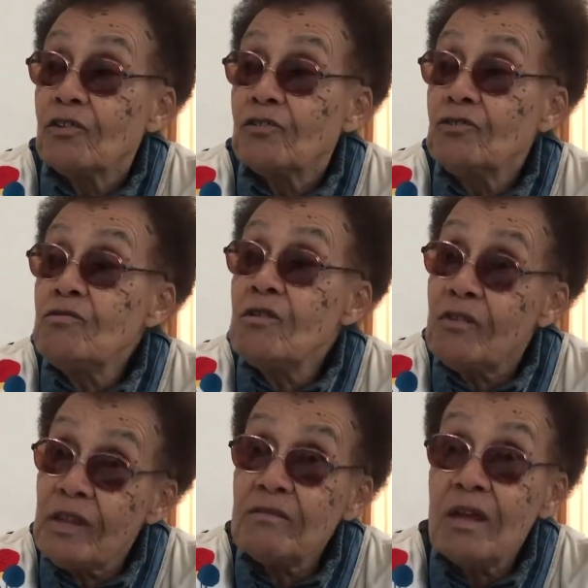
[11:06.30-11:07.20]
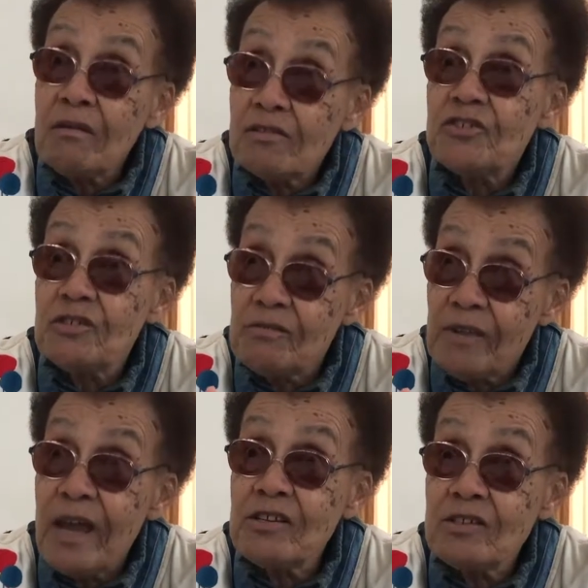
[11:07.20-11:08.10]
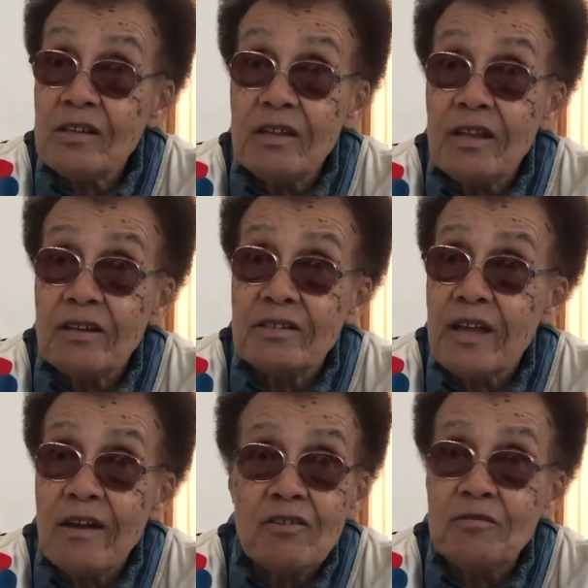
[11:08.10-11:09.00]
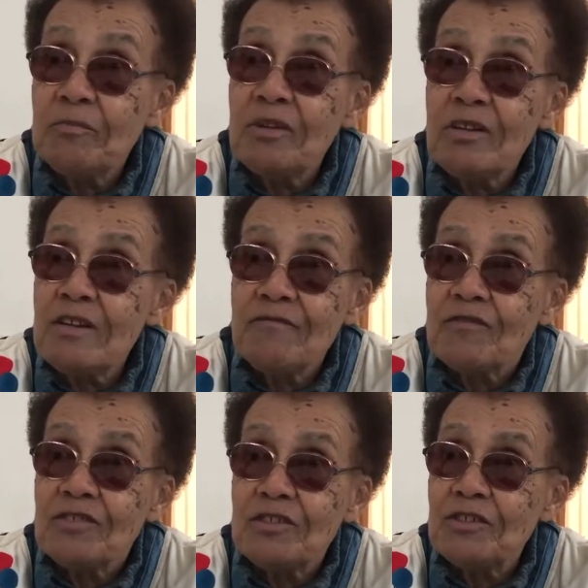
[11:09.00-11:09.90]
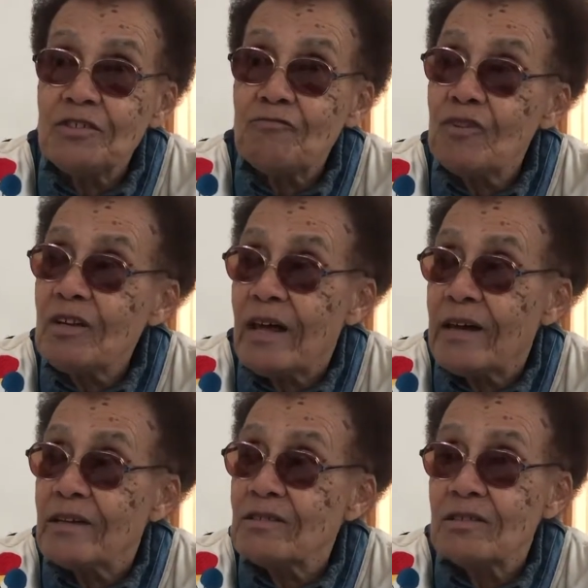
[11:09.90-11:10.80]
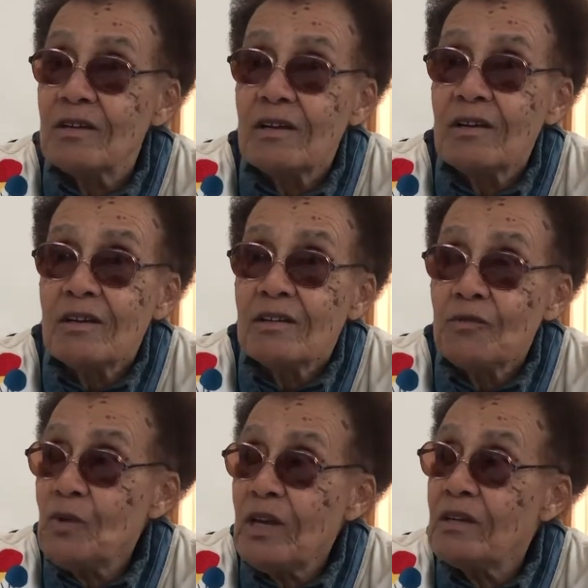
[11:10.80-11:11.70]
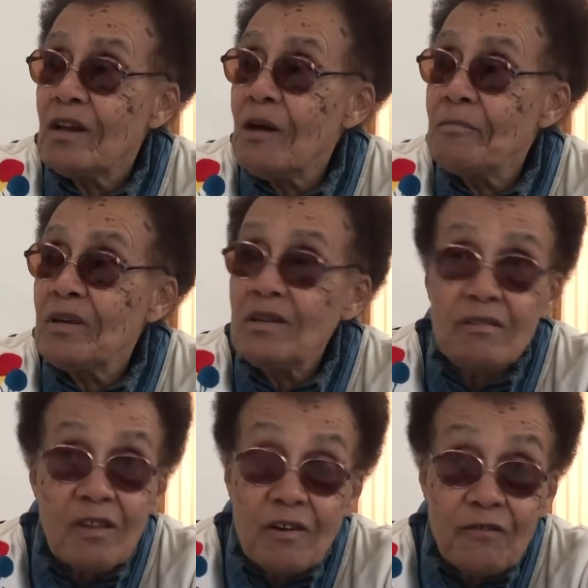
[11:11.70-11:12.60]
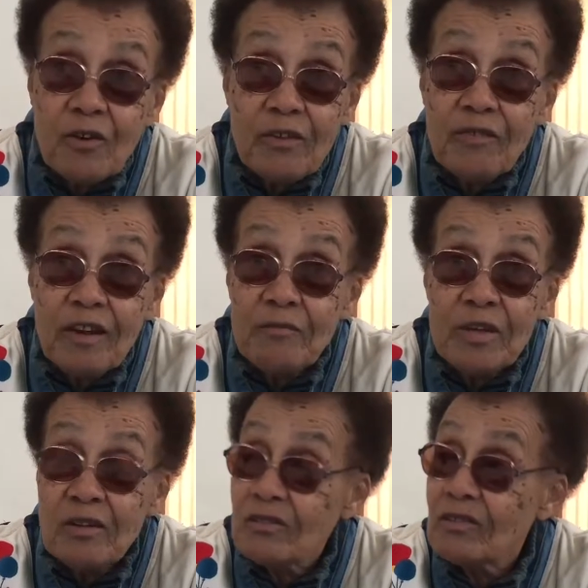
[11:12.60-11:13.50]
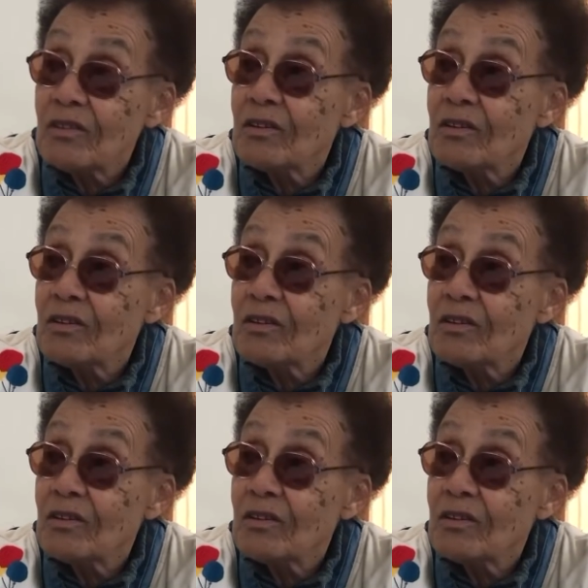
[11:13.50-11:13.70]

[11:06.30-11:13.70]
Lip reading: Do you know she actually let us? I couldn't believe that she didn't realize that we had not been in there 45 minutes.